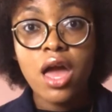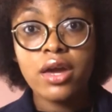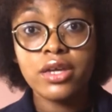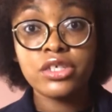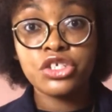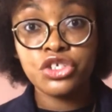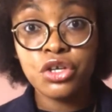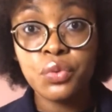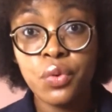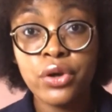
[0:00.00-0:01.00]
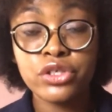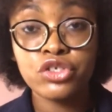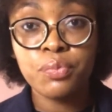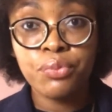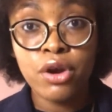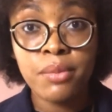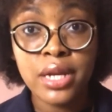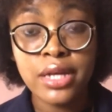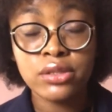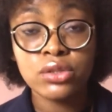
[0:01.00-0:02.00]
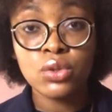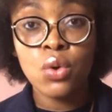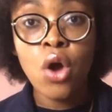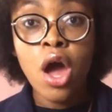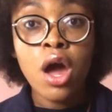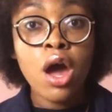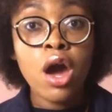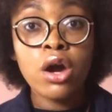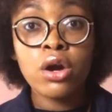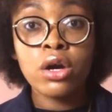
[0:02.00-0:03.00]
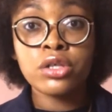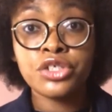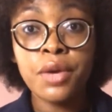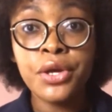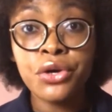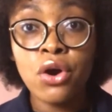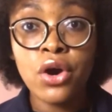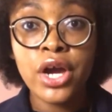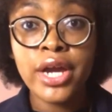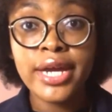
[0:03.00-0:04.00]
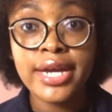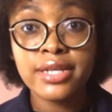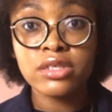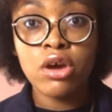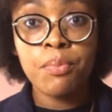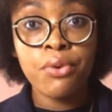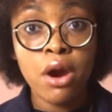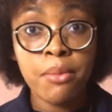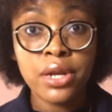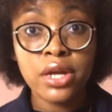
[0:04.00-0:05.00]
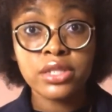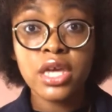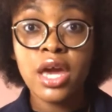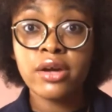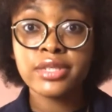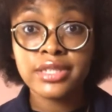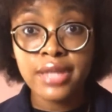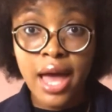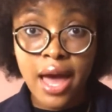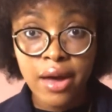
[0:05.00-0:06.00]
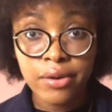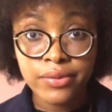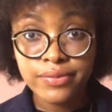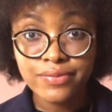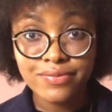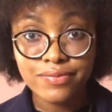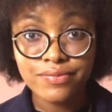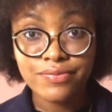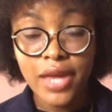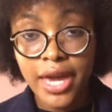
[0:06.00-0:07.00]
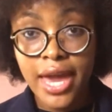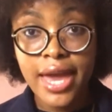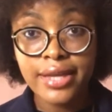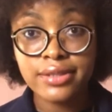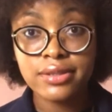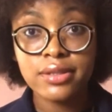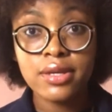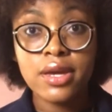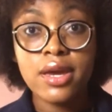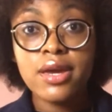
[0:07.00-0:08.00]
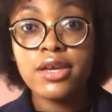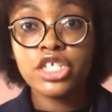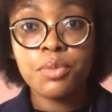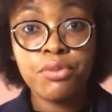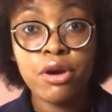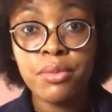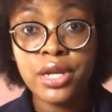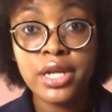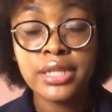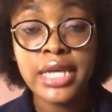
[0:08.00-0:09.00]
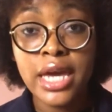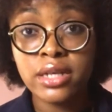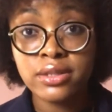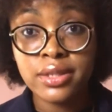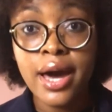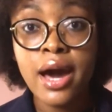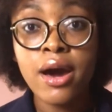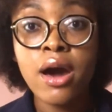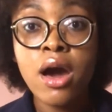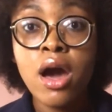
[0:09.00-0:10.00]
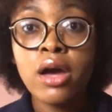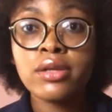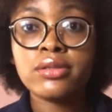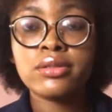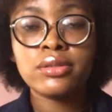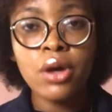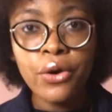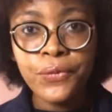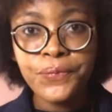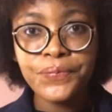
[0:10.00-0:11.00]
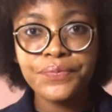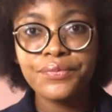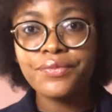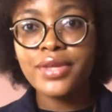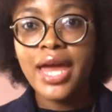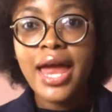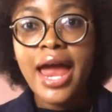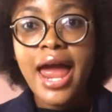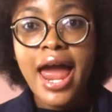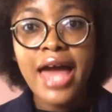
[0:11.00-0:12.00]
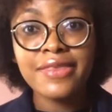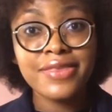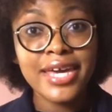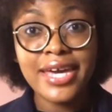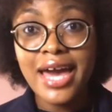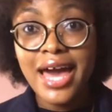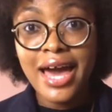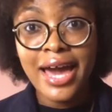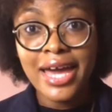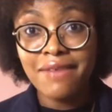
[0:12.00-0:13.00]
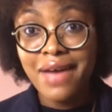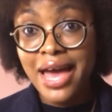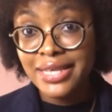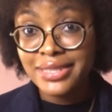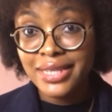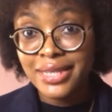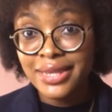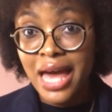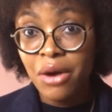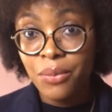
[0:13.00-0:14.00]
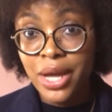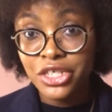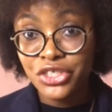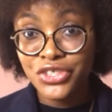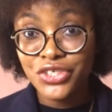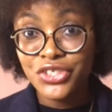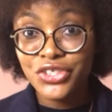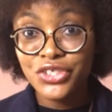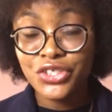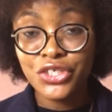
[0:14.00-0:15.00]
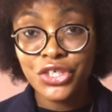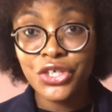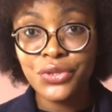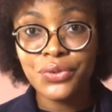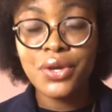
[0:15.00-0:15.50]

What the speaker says: Is a short word to permanent. So Jheri coil is a permanent hairstyle. Yes, is a permanent hairstyle. So I think I have answered that question to you.